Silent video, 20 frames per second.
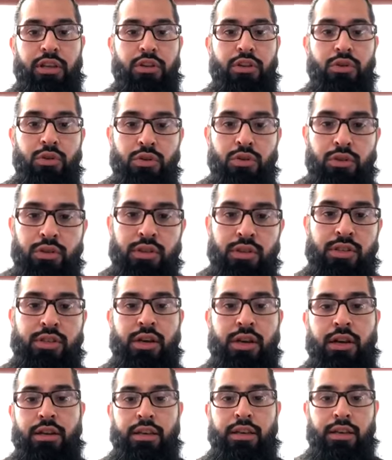you do the
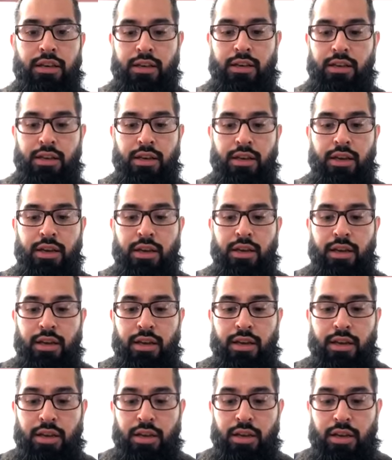studying,
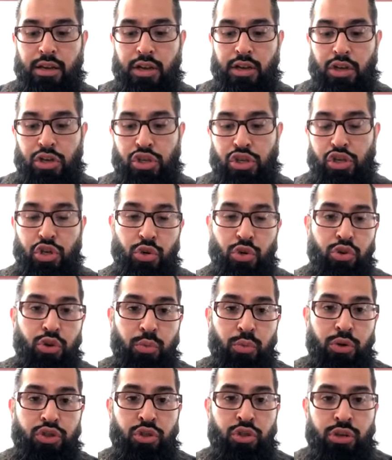you do
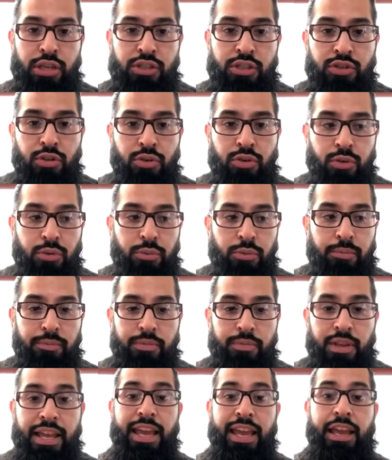what you need to do.
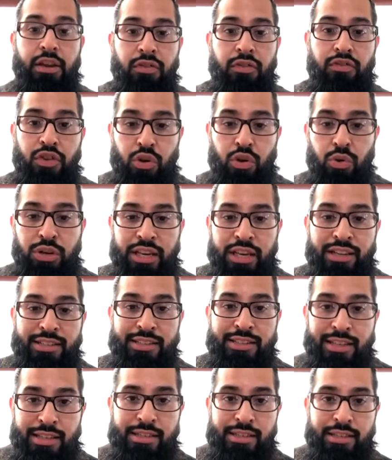If you need
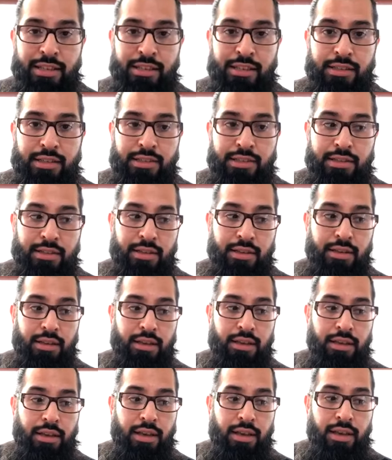assistance,
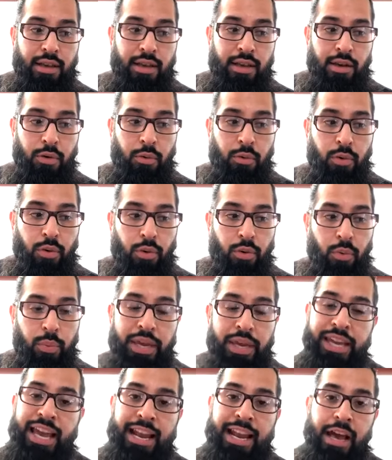we
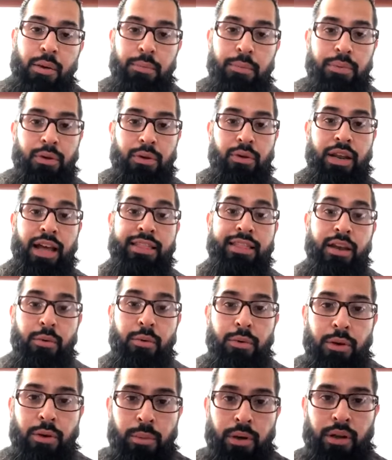can help you. Not that
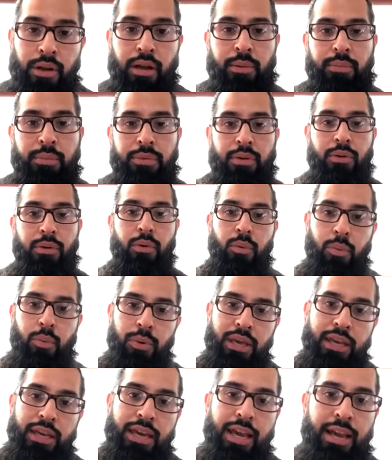we will help you, we
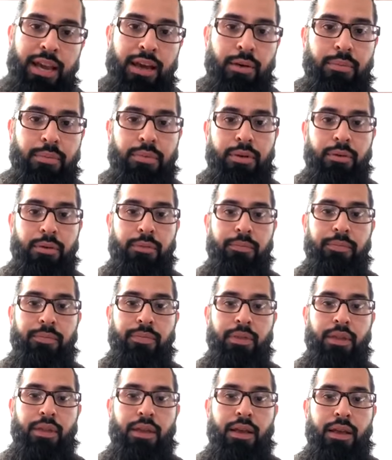can help you.
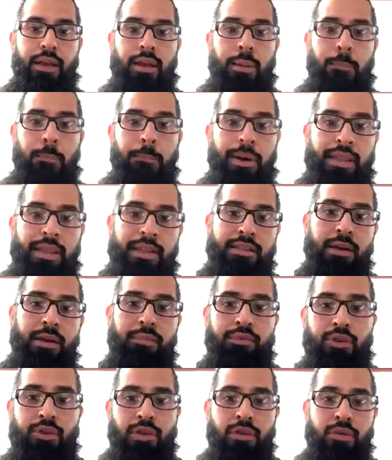But that's up
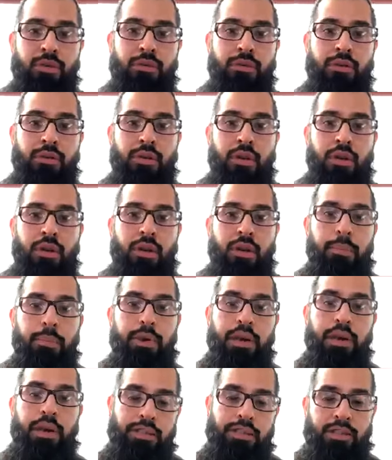to you. Because
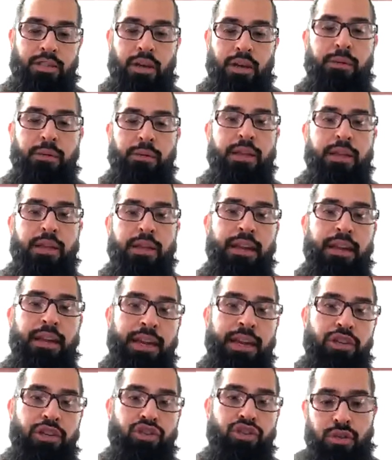mm. it's all about
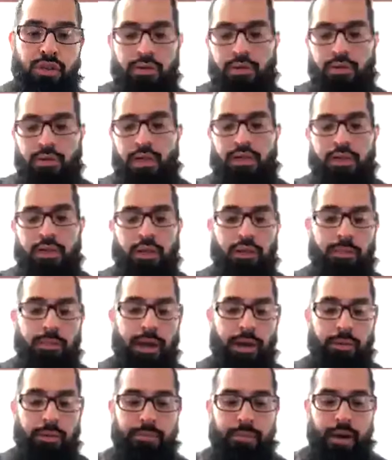dedication, it's all
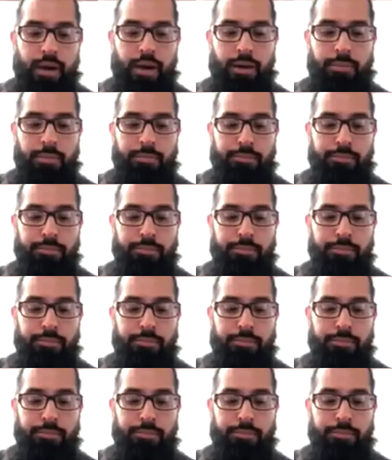about um,